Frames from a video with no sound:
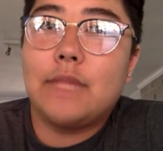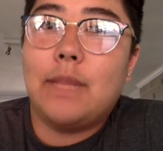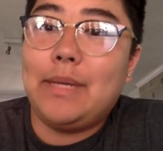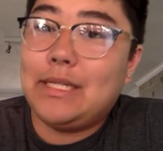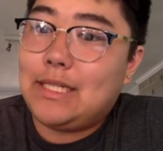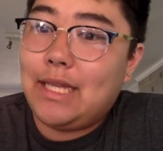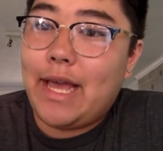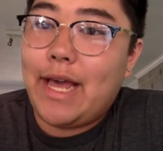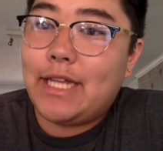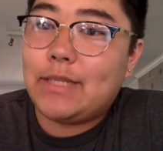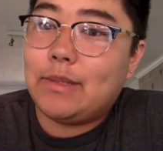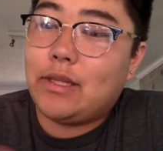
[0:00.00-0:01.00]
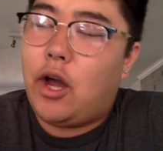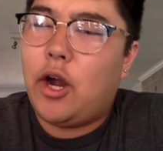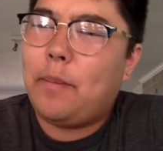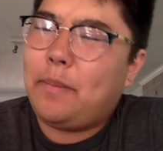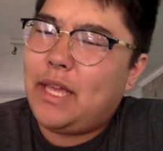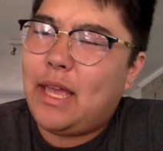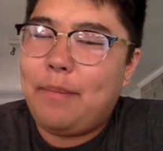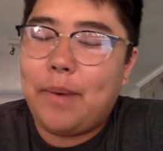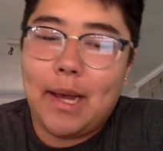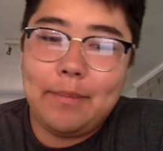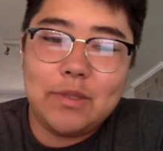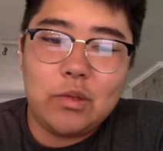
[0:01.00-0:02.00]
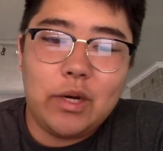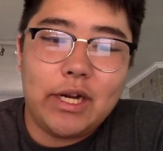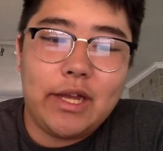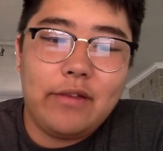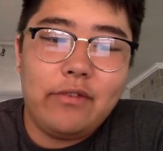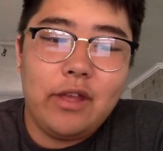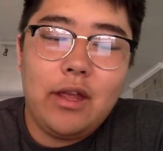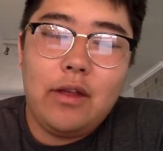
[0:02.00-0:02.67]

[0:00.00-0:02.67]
BTS with the R&B hip hop sort of,